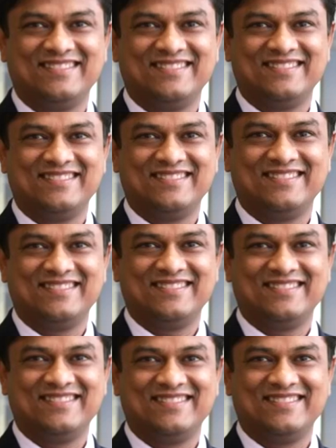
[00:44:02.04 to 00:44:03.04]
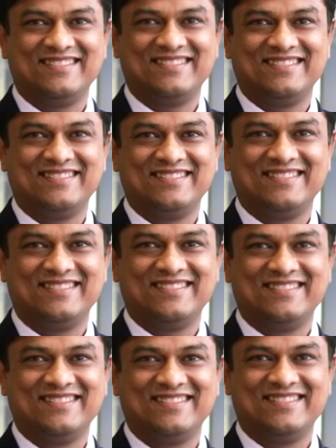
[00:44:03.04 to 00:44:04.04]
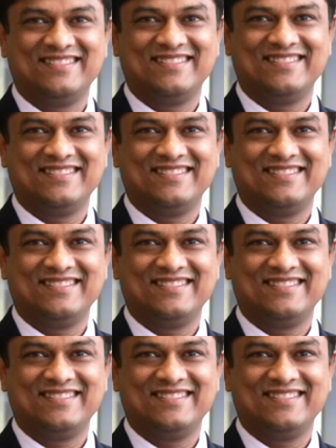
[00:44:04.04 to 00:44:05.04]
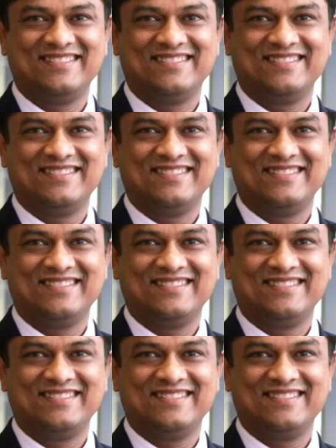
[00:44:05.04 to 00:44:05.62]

[no speech]